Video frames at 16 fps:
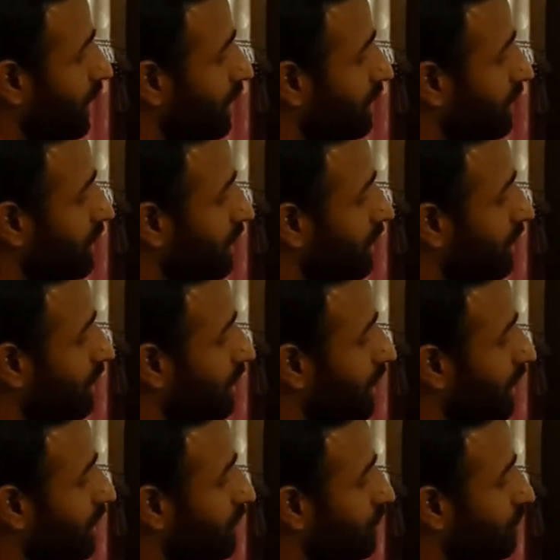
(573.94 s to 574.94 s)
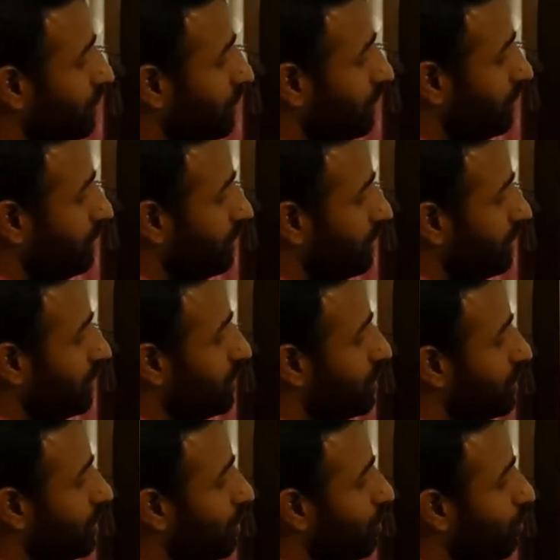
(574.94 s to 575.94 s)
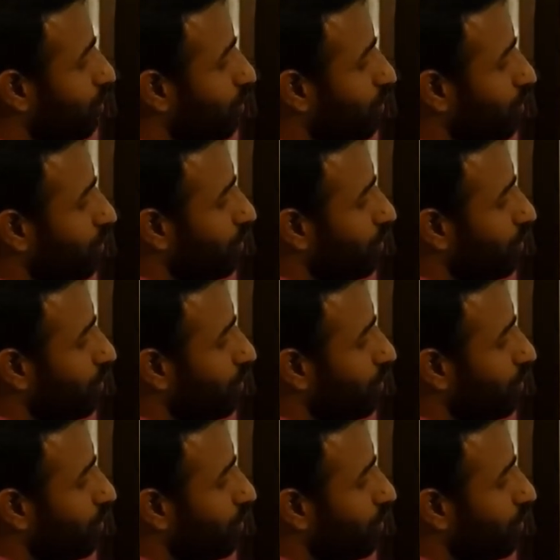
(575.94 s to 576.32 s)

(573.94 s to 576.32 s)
delta Ng is 0,